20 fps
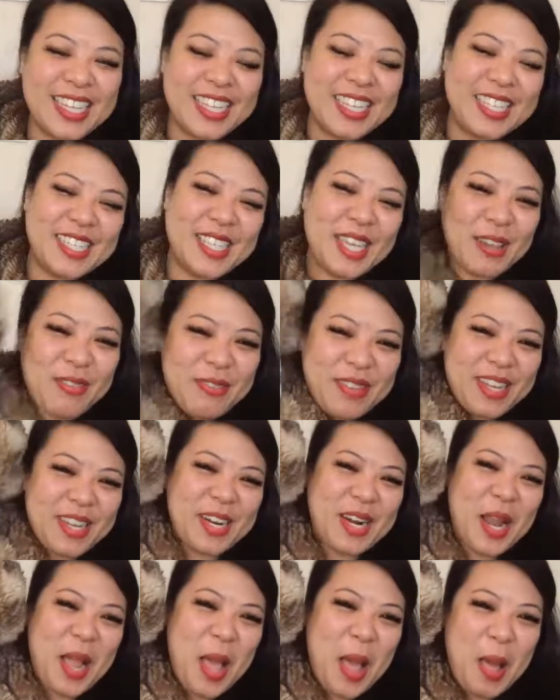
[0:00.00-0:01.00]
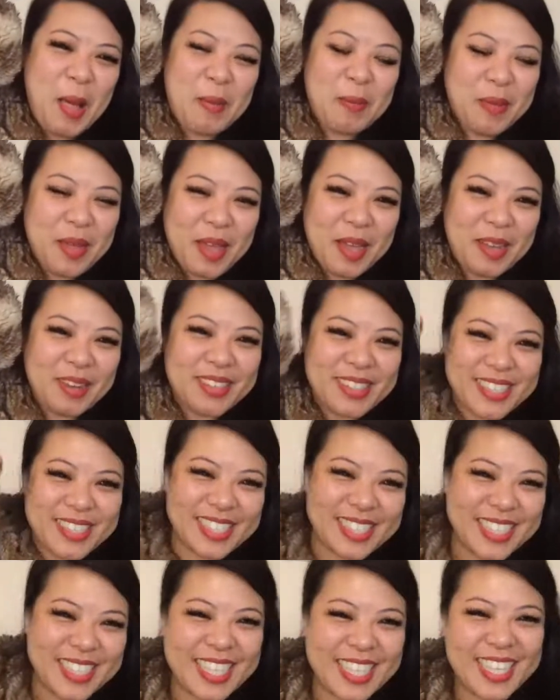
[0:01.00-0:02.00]
give me your elbows.
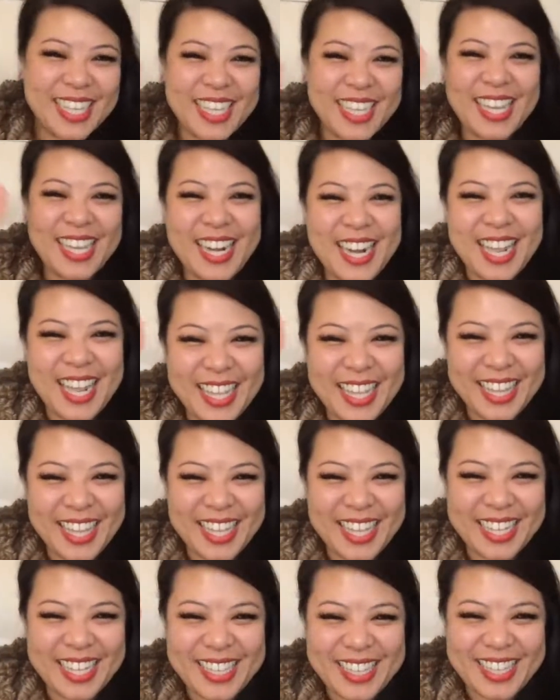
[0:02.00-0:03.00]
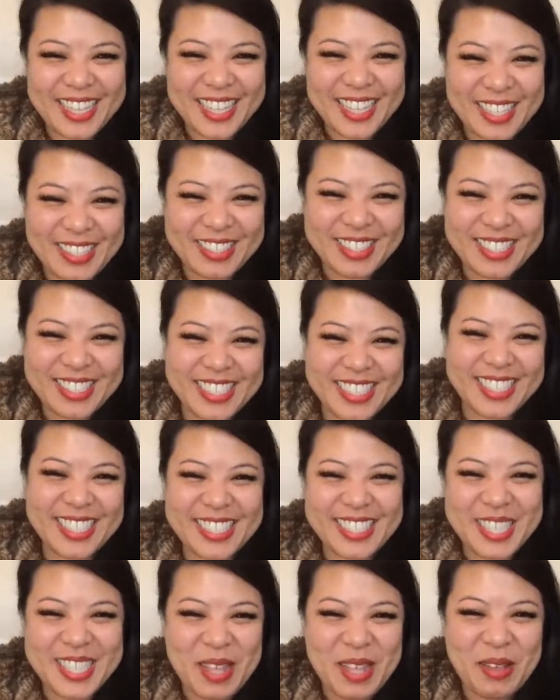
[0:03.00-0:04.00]
And I like lotion his
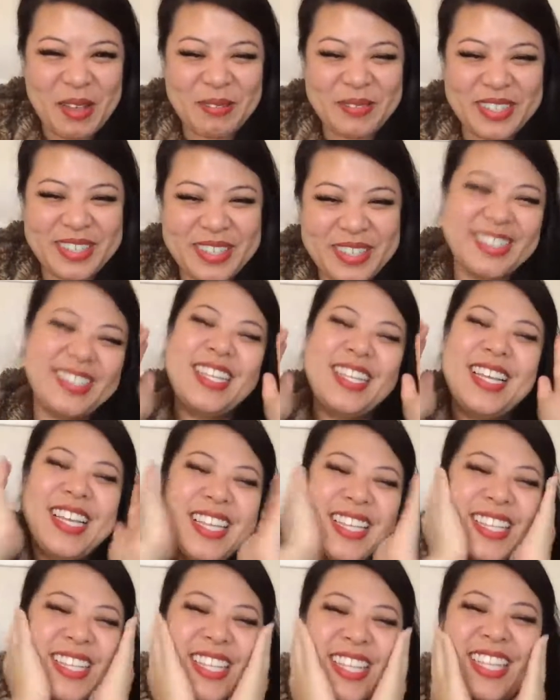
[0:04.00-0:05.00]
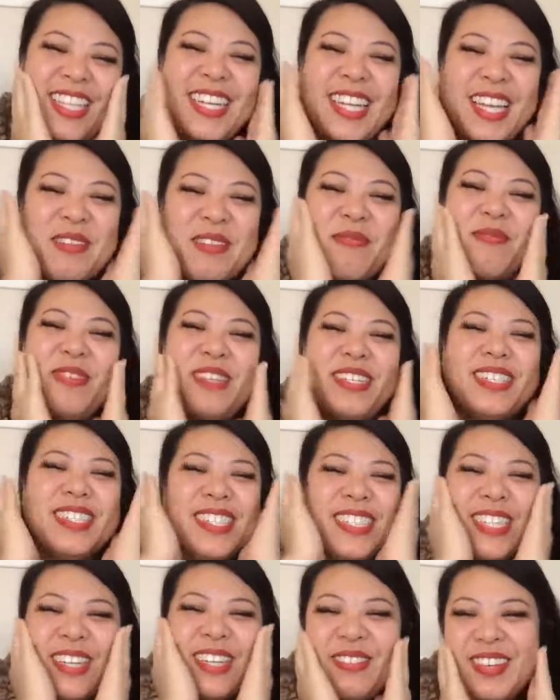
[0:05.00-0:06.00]
elbows, and then I put
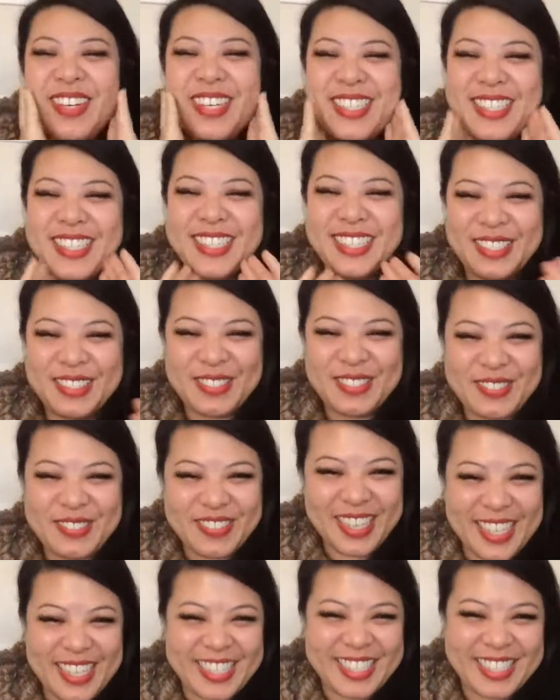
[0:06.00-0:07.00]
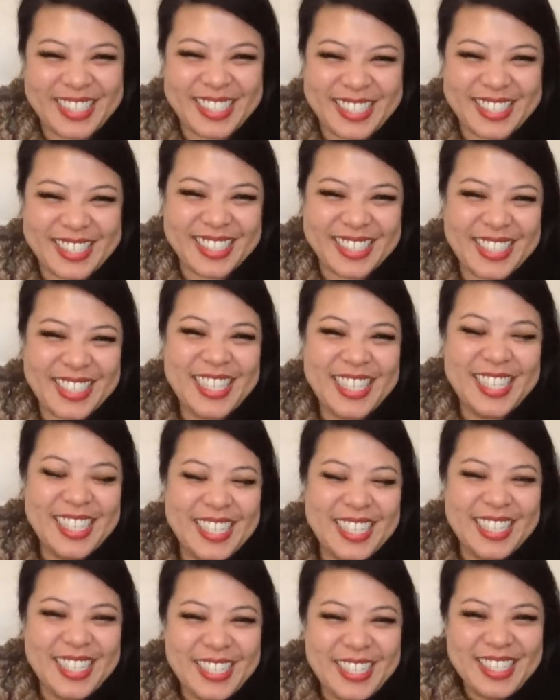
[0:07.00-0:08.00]
stuff on his
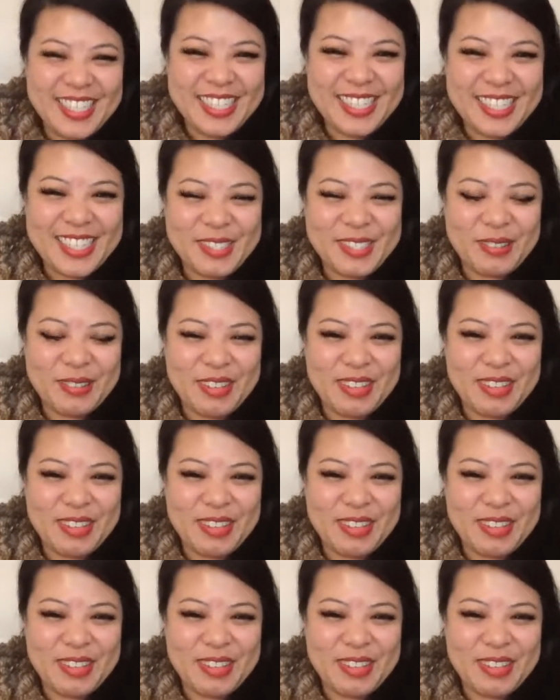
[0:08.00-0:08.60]
face. It's really